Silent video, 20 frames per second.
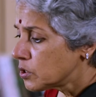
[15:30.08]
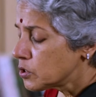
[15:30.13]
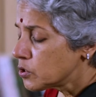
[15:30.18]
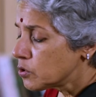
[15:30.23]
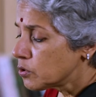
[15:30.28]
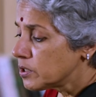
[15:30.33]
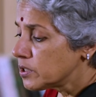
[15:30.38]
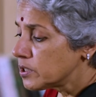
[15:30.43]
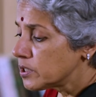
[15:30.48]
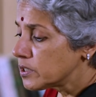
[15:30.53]

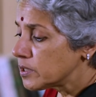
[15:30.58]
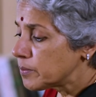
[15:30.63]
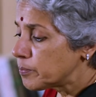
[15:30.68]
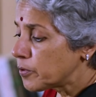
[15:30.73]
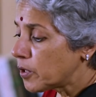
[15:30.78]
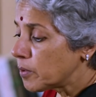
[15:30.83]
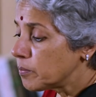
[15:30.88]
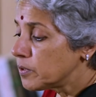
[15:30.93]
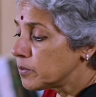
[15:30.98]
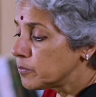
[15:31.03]
So this is a
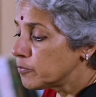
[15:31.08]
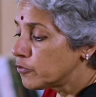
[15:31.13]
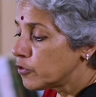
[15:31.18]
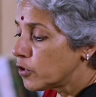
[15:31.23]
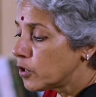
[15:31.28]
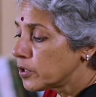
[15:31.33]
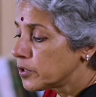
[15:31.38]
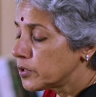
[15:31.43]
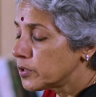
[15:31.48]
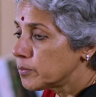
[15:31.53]
problem
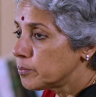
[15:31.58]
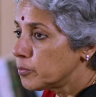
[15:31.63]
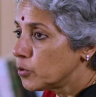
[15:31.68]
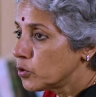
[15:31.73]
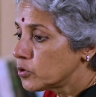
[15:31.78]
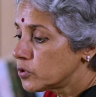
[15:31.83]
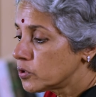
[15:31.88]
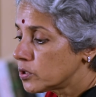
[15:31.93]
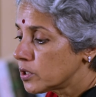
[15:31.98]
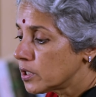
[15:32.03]
for
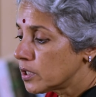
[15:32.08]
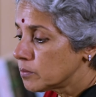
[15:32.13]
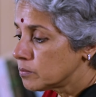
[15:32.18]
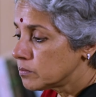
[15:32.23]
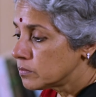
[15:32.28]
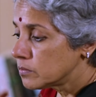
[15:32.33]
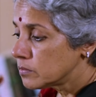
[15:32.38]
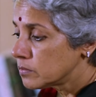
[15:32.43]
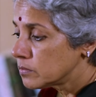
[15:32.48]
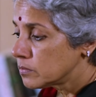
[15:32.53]
both uh,
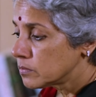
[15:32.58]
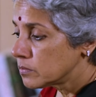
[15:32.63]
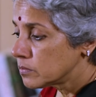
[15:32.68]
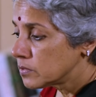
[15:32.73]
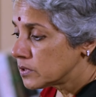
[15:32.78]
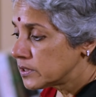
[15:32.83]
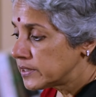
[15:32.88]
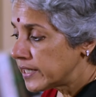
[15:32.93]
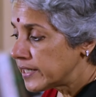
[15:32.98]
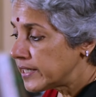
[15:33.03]

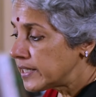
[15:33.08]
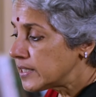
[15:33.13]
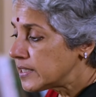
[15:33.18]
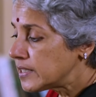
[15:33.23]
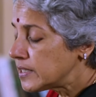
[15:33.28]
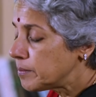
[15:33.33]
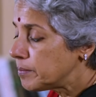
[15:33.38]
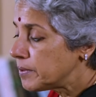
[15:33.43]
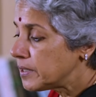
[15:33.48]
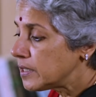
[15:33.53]
getting
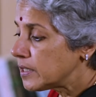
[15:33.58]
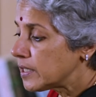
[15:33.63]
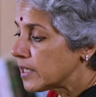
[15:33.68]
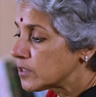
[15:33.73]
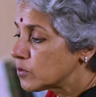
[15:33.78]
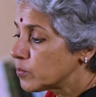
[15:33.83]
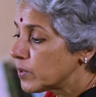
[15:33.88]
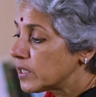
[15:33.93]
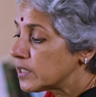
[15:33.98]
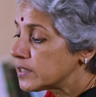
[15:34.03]
T B
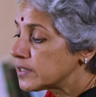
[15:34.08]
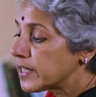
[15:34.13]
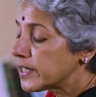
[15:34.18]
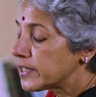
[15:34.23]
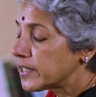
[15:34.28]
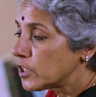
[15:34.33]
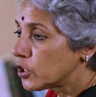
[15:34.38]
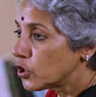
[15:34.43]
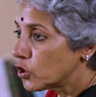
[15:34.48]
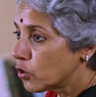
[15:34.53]
as well as
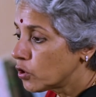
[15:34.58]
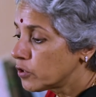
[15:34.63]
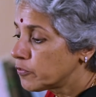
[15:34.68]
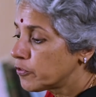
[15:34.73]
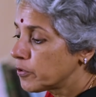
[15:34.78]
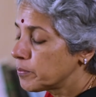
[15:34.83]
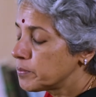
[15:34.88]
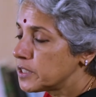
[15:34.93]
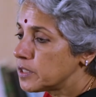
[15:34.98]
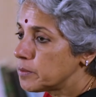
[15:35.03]
getting cured
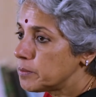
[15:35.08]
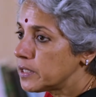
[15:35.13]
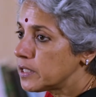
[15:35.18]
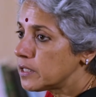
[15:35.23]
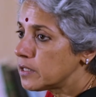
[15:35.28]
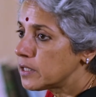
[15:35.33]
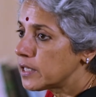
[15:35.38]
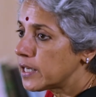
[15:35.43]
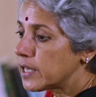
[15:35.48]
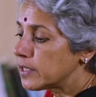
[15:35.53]
from T
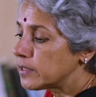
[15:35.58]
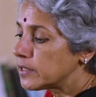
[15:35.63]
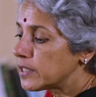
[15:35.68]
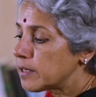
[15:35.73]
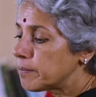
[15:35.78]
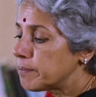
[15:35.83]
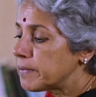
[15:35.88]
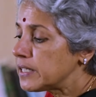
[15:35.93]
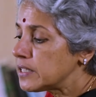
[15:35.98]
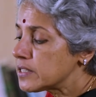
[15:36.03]
B, and
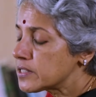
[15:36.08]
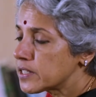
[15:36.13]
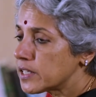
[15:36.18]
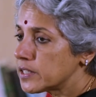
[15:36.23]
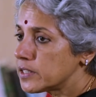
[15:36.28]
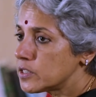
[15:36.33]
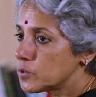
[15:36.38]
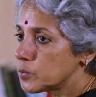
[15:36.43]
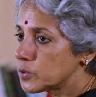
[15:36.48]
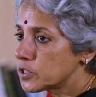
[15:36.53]
there are many
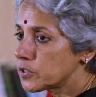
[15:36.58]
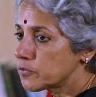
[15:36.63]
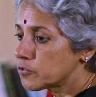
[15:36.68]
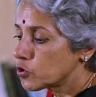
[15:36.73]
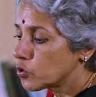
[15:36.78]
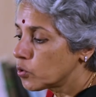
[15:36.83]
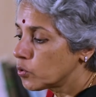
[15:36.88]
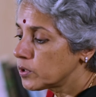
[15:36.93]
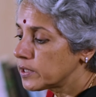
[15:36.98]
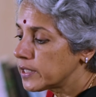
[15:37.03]
studies which have
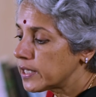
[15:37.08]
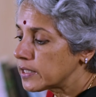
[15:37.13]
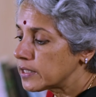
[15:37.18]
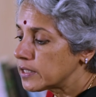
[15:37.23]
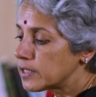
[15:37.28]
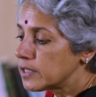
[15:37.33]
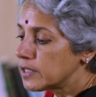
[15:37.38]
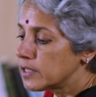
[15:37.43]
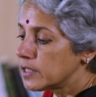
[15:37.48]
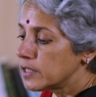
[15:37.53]
shown that
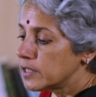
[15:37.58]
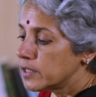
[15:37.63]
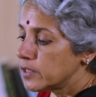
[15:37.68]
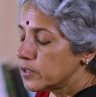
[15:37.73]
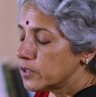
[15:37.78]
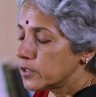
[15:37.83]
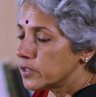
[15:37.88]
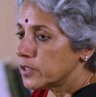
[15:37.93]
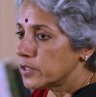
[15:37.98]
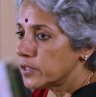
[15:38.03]

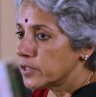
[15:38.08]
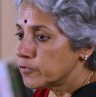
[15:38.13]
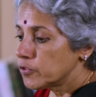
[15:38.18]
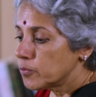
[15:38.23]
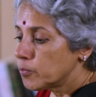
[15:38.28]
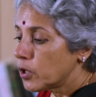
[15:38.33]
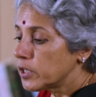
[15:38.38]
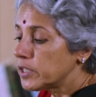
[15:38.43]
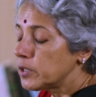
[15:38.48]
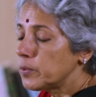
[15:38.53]
if
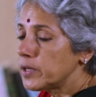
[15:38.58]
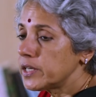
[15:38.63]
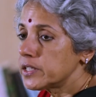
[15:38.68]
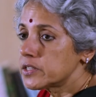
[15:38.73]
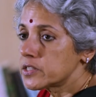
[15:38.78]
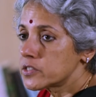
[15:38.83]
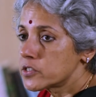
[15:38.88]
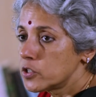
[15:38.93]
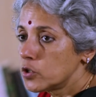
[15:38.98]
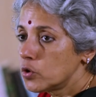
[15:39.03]
your body
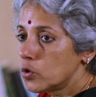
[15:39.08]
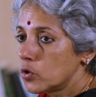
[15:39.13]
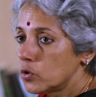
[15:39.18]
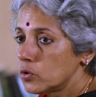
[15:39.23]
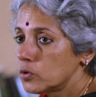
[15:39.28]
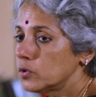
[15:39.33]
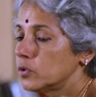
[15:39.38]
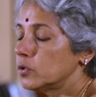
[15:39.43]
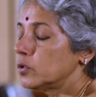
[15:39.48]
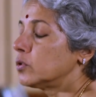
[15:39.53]
weight is
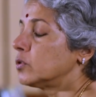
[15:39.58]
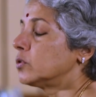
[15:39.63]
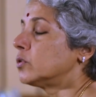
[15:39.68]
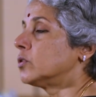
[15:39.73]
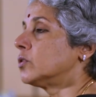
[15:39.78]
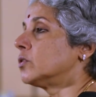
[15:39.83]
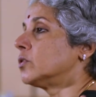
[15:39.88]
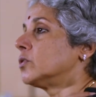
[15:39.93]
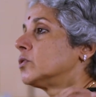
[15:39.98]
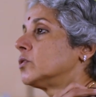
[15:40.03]
low
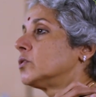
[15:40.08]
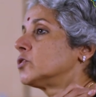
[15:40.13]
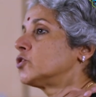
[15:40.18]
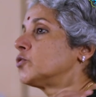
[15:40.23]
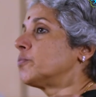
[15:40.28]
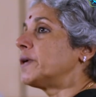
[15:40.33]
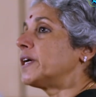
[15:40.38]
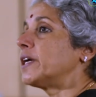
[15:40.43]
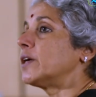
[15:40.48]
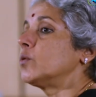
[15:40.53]

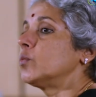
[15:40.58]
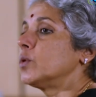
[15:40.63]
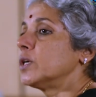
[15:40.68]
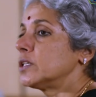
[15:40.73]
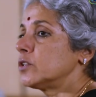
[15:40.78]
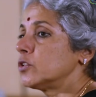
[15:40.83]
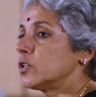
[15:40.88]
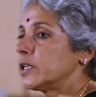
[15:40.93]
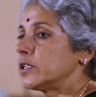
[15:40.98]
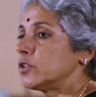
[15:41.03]
to begin
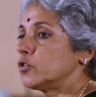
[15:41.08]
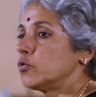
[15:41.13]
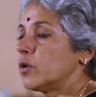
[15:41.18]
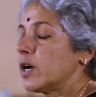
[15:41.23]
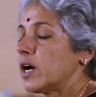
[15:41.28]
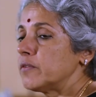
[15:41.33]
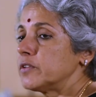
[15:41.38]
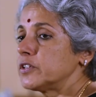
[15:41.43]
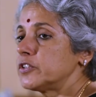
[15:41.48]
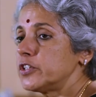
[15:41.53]
with, and you
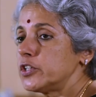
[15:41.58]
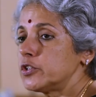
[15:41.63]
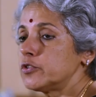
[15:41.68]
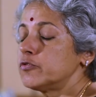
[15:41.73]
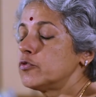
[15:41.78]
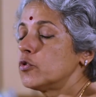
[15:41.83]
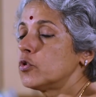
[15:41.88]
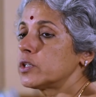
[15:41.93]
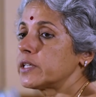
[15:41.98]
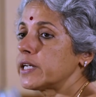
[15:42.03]
have a three to
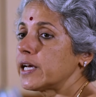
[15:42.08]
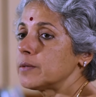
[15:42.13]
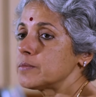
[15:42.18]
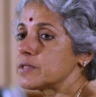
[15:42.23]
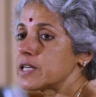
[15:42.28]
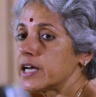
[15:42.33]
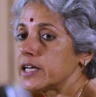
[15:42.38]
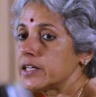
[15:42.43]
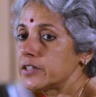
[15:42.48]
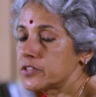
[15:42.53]
four
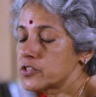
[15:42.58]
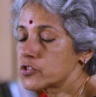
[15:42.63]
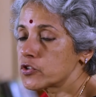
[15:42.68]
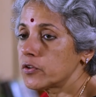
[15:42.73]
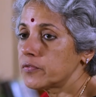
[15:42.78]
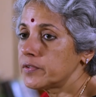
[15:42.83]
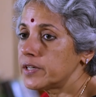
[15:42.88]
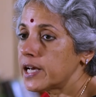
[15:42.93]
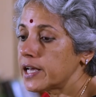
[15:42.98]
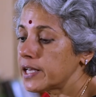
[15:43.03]
times higher
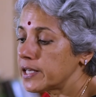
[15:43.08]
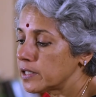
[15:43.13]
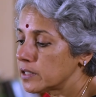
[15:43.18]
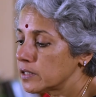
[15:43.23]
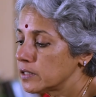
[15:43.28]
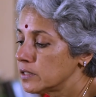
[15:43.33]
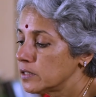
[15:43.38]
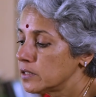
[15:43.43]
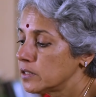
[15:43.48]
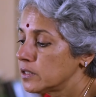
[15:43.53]
risk of dying